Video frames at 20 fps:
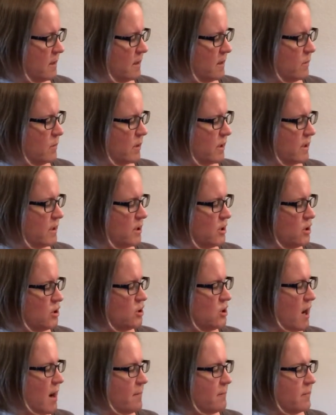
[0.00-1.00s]
We're going to
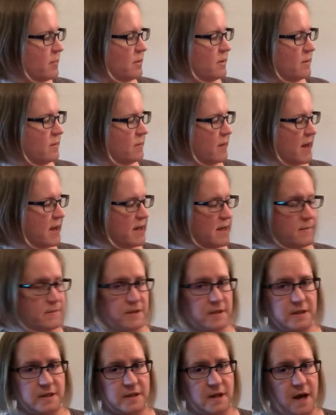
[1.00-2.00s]
jump back up
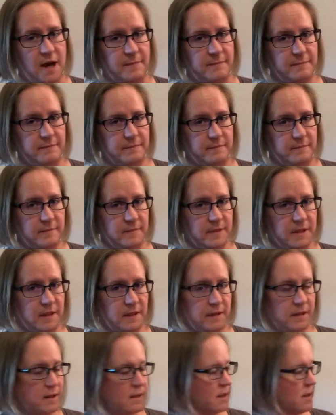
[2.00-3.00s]
to the top.
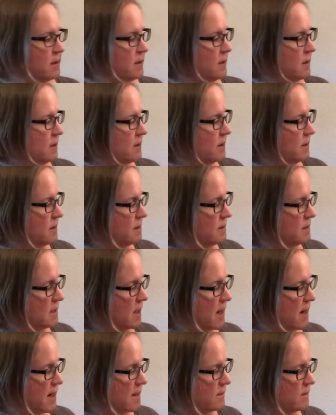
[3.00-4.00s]

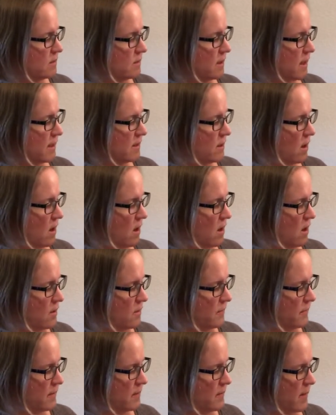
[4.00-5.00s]
Diagonal line all the
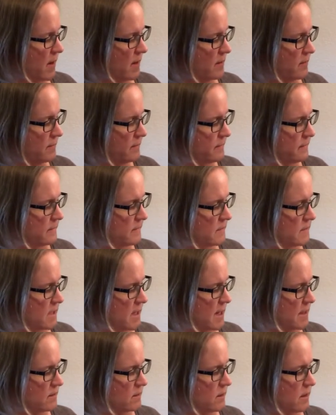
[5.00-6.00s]
way to the bottom.
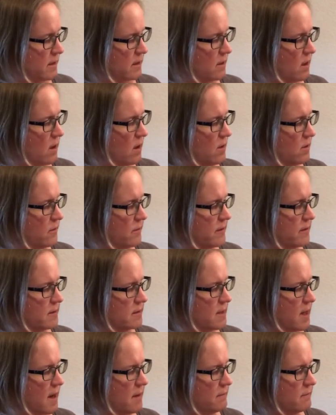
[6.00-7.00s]
Diagonal line all the way to the
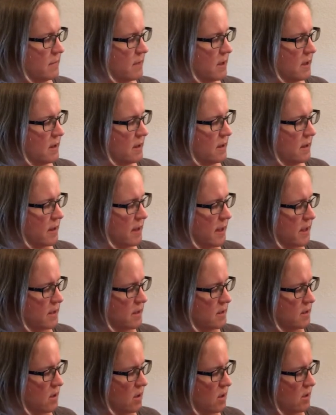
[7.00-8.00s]
top. And
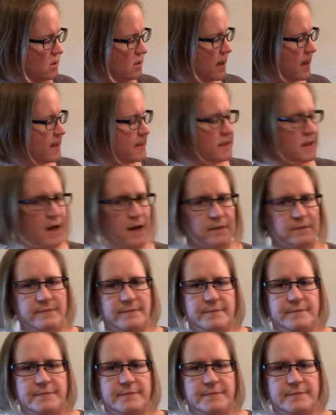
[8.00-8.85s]
a tall line down.